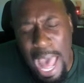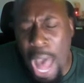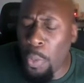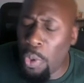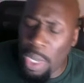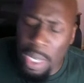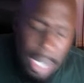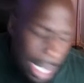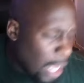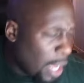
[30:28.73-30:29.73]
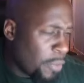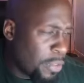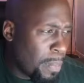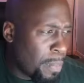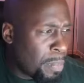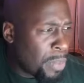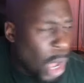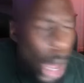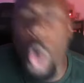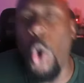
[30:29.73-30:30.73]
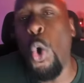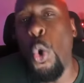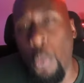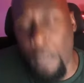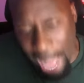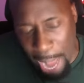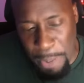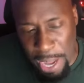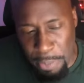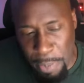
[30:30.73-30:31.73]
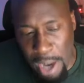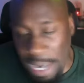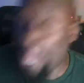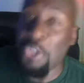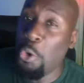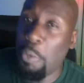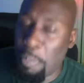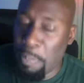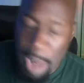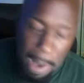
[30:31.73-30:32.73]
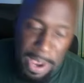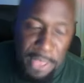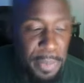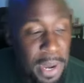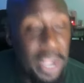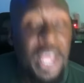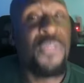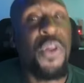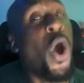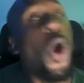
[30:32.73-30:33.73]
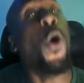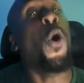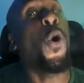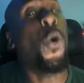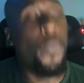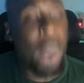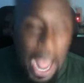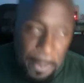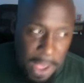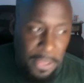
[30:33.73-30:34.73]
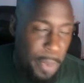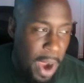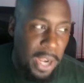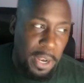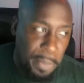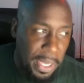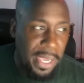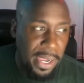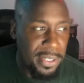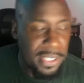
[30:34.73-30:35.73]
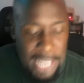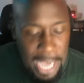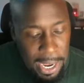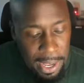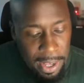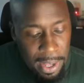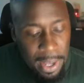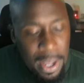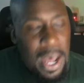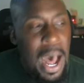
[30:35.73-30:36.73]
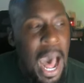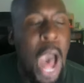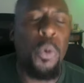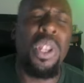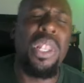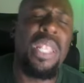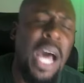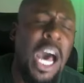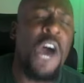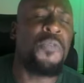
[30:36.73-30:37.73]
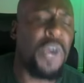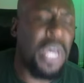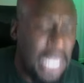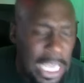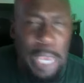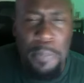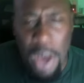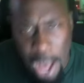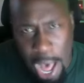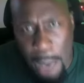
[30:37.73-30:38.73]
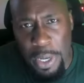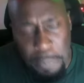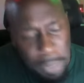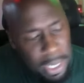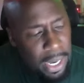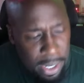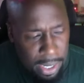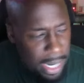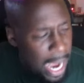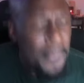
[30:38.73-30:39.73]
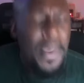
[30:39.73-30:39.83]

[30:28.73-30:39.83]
I would love the old Black Panther Party, not the new Black Panther Party, the old Black Panther Party to be here today. I would love for Khalid Muhammad to be here today.